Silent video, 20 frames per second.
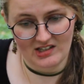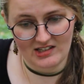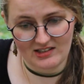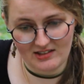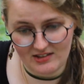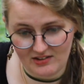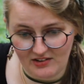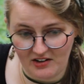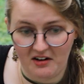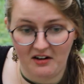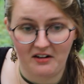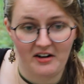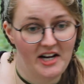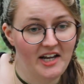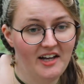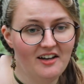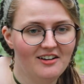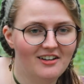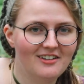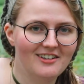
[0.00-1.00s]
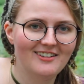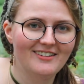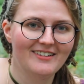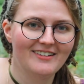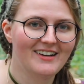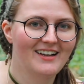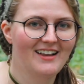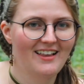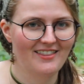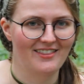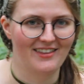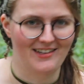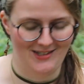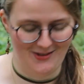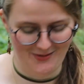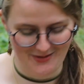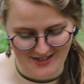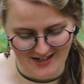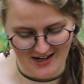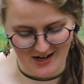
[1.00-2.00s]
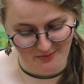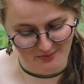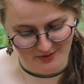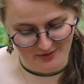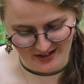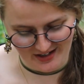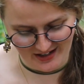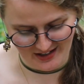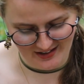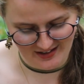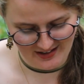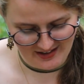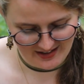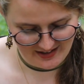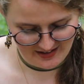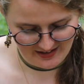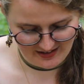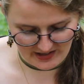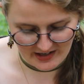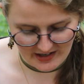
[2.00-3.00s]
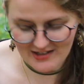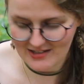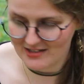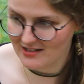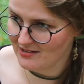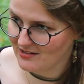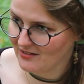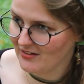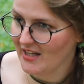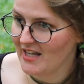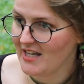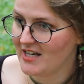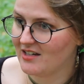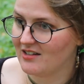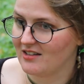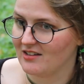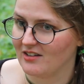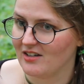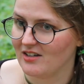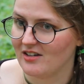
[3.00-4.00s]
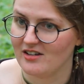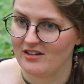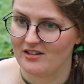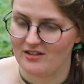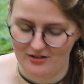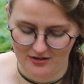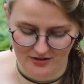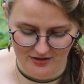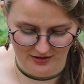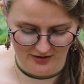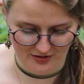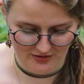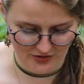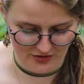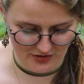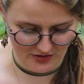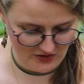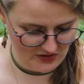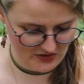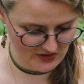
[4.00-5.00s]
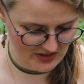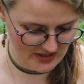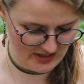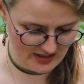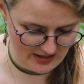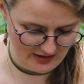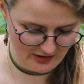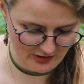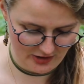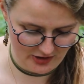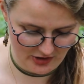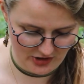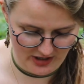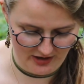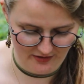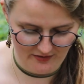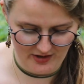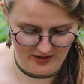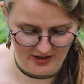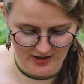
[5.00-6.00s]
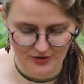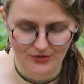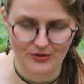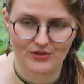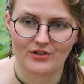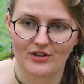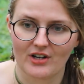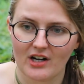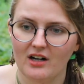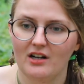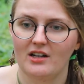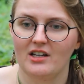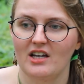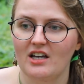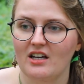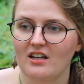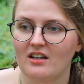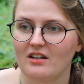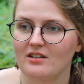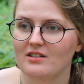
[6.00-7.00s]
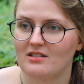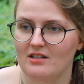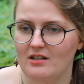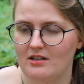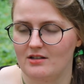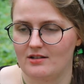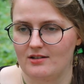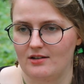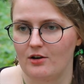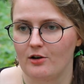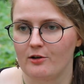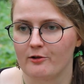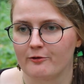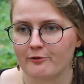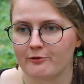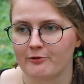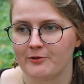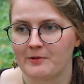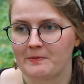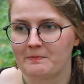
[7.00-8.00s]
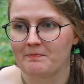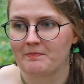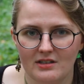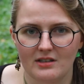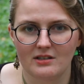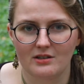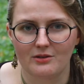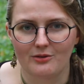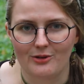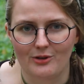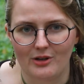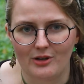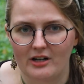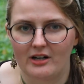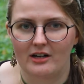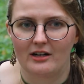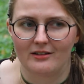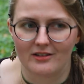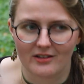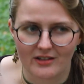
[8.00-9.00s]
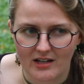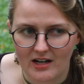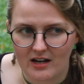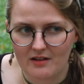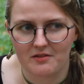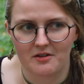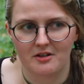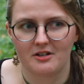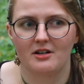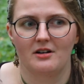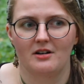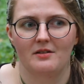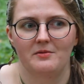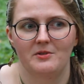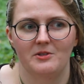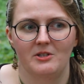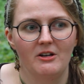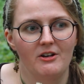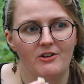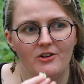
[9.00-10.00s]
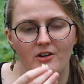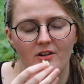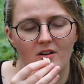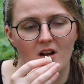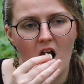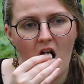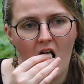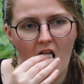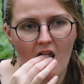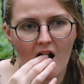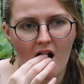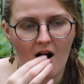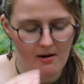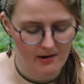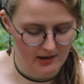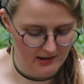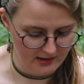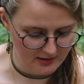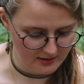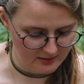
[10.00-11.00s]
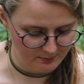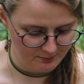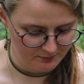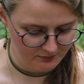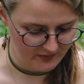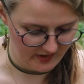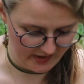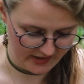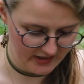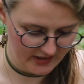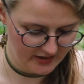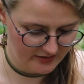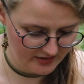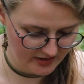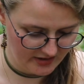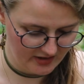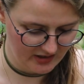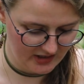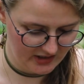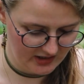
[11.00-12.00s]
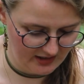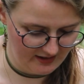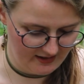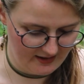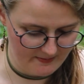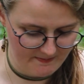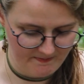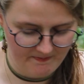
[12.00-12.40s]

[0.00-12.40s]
sorry, that's what's happening. I tend to like the just sit and chit-chat videos. You kind of get a sense of who they are. It's like having a conversation, and I really like that.